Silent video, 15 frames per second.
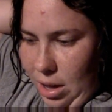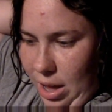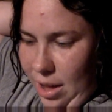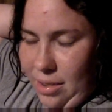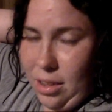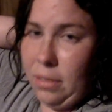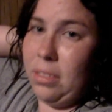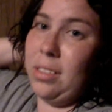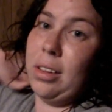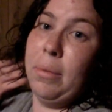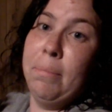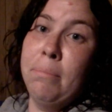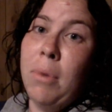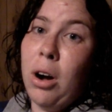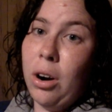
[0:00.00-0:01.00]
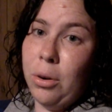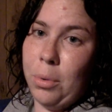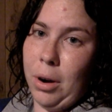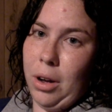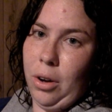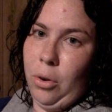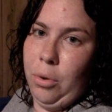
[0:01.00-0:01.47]
as of
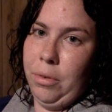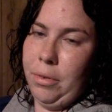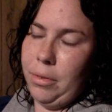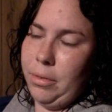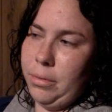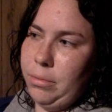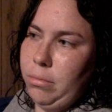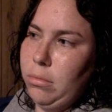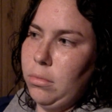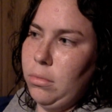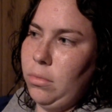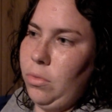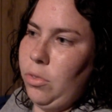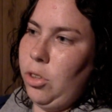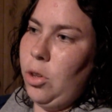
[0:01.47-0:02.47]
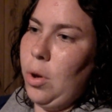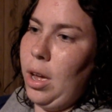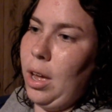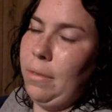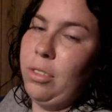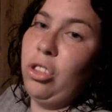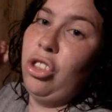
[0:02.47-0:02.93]
tomorrow, you
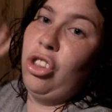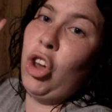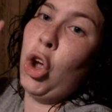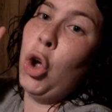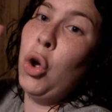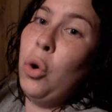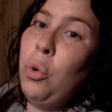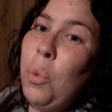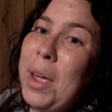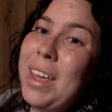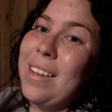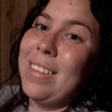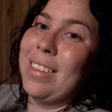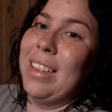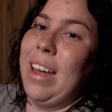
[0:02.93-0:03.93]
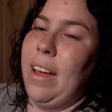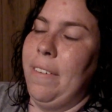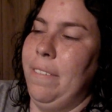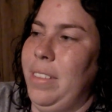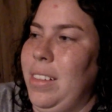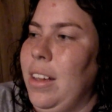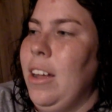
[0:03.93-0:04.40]
have two weeks
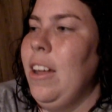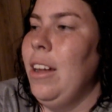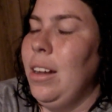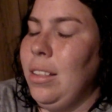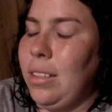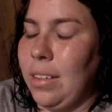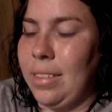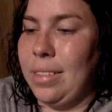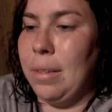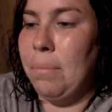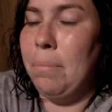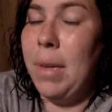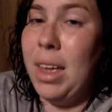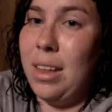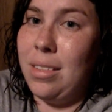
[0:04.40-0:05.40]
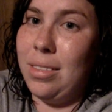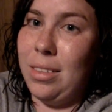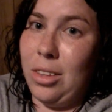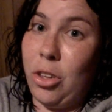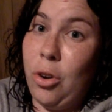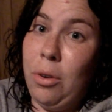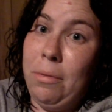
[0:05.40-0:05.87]
left to submit
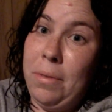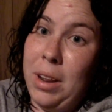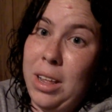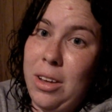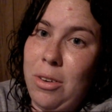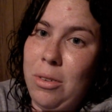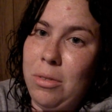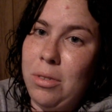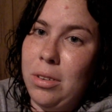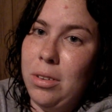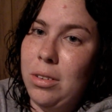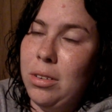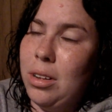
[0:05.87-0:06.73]
your video